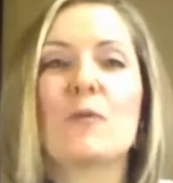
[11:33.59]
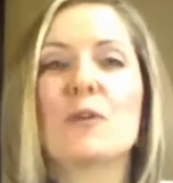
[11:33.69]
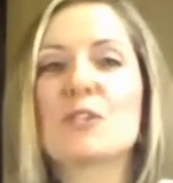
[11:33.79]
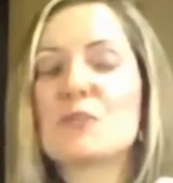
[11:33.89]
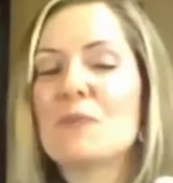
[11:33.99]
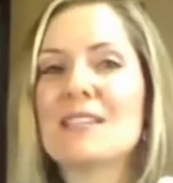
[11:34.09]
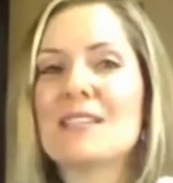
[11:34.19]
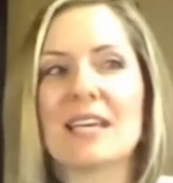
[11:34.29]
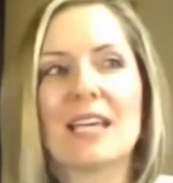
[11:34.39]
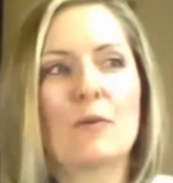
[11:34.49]
which
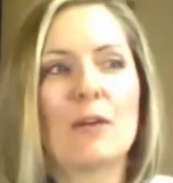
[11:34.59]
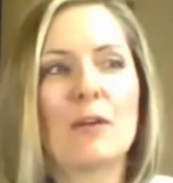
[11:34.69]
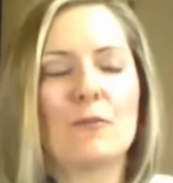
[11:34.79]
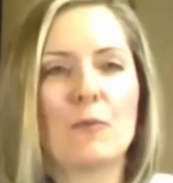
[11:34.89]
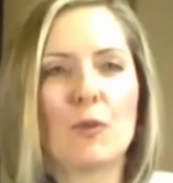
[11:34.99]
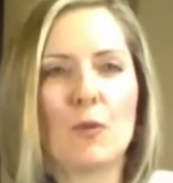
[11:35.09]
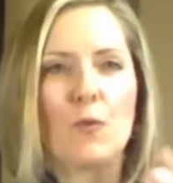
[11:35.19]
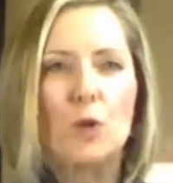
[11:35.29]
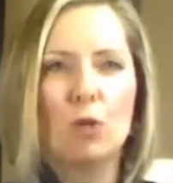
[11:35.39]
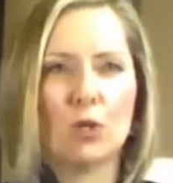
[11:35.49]
means that it went from the
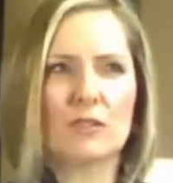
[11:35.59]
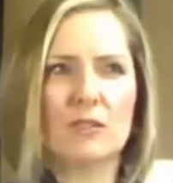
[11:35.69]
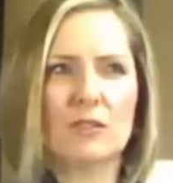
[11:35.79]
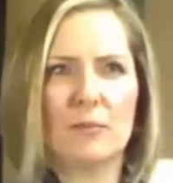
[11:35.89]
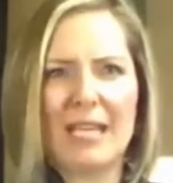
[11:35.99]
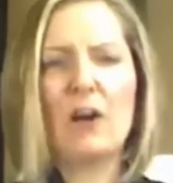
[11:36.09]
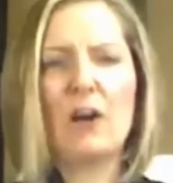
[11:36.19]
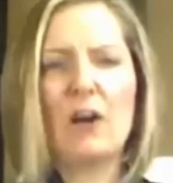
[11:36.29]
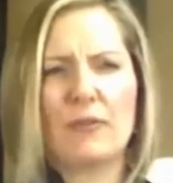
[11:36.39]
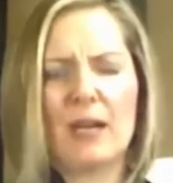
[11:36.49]
world being
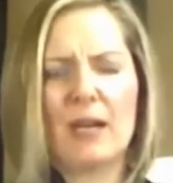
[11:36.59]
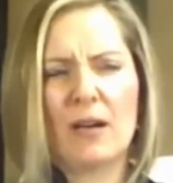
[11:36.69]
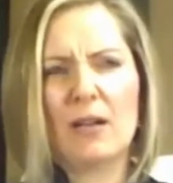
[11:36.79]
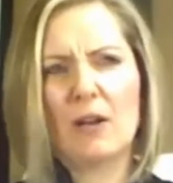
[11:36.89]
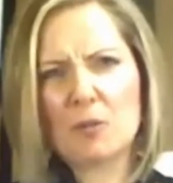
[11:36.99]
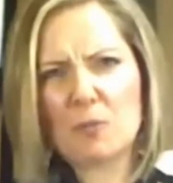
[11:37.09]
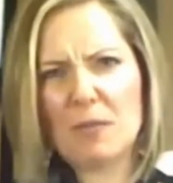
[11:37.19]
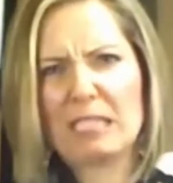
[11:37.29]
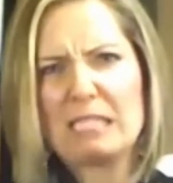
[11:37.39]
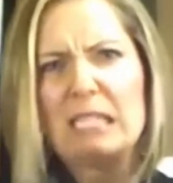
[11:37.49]
out there and almost
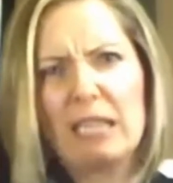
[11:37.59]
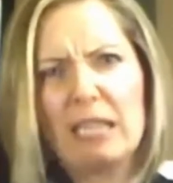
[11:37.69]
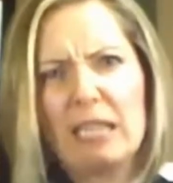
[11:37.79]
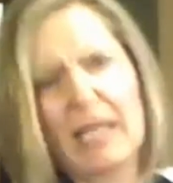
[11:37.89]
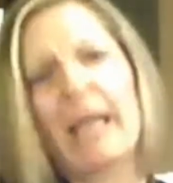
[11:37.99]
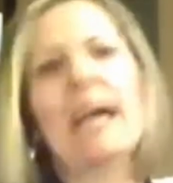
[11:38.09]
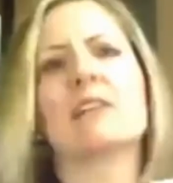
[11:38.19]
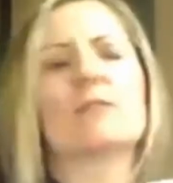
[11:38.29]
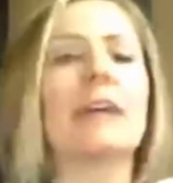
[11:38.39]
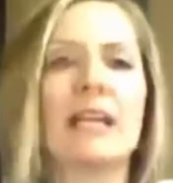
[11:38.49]
being this thing I had to
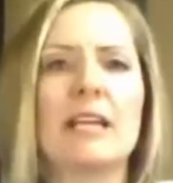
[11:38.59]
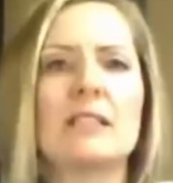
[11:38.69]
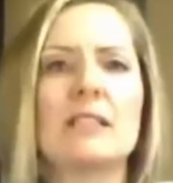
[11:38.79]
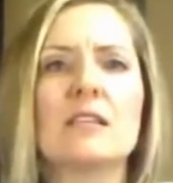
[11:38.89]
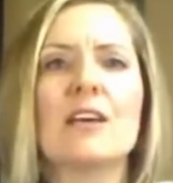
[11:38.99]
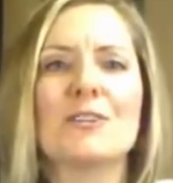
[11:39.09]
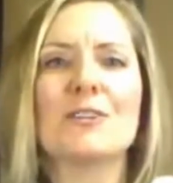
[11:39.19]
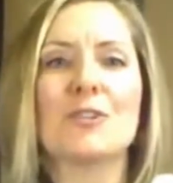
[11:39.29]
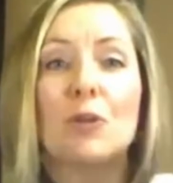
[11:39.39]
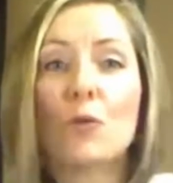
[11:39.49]
fight against,
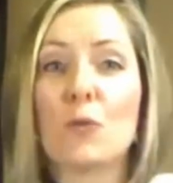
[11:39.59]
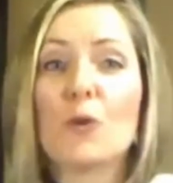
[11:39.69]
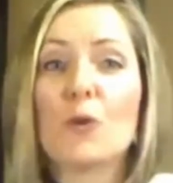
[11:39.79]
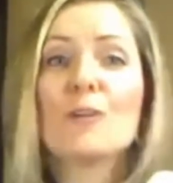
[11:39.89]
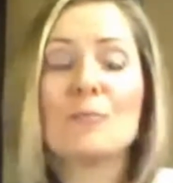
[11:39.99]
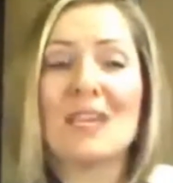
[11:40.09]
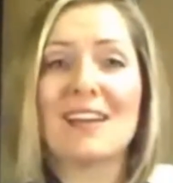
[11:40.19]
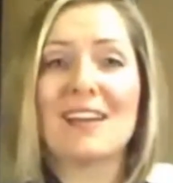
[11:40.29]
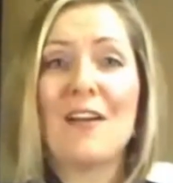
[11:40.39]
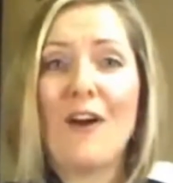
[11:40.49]
to the world
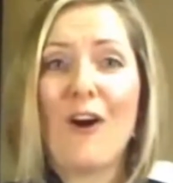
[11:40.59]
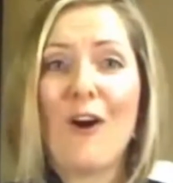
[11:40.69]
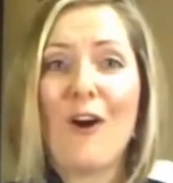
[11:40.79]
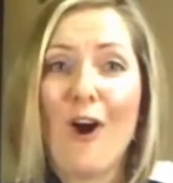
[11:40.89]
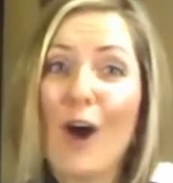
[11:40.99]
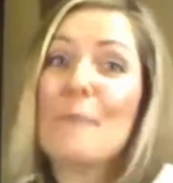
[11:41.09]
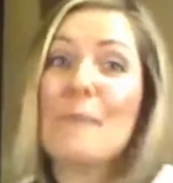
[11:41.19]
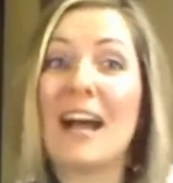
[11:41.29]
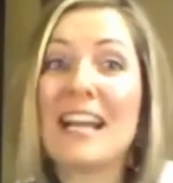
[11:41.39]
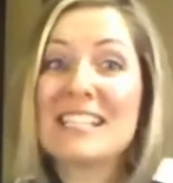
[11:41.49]
being on
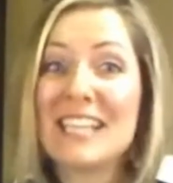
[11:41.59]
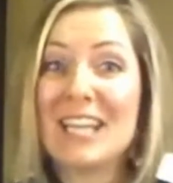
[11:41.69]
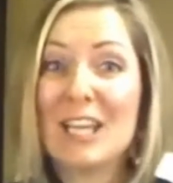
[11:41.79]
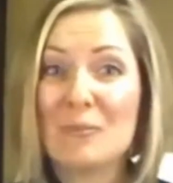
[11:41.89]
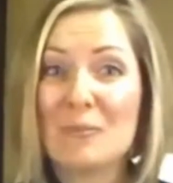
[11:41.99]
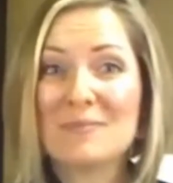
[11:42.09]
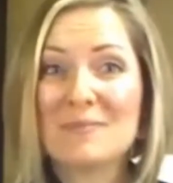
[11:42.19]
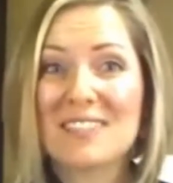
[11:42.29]
my team.